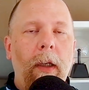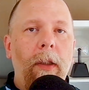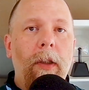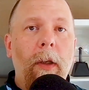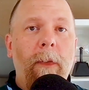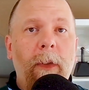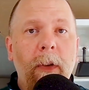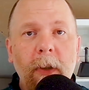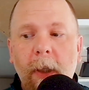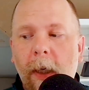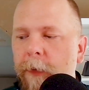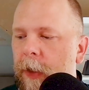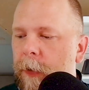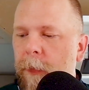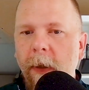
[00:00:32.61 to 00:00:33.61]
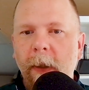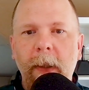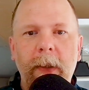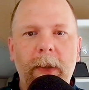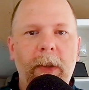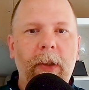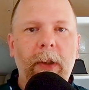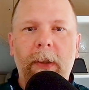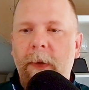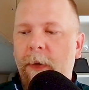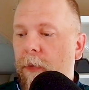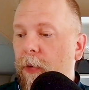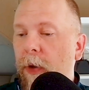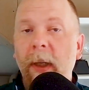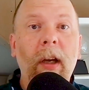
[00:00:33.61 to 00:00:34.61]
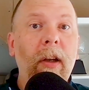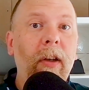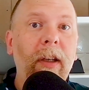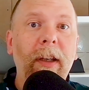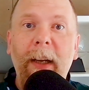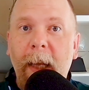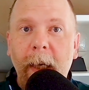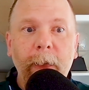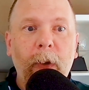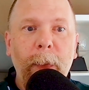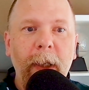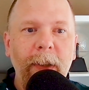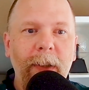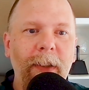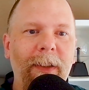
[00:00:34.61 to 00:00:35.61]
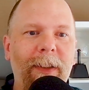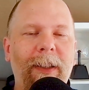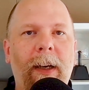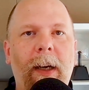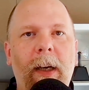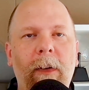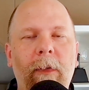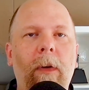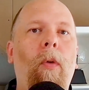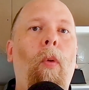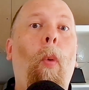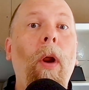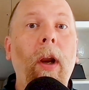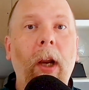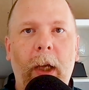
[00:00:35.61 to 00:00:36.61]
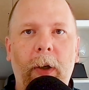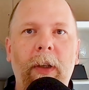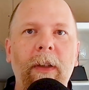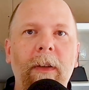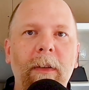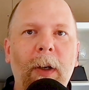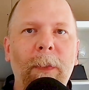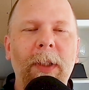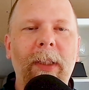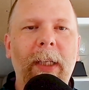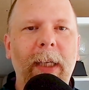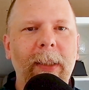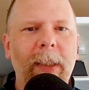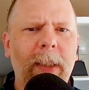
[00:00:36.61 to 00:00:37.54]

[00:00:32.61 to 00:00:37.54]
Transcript: So first off, this book is just 384 pages of 100 Go Mistakes.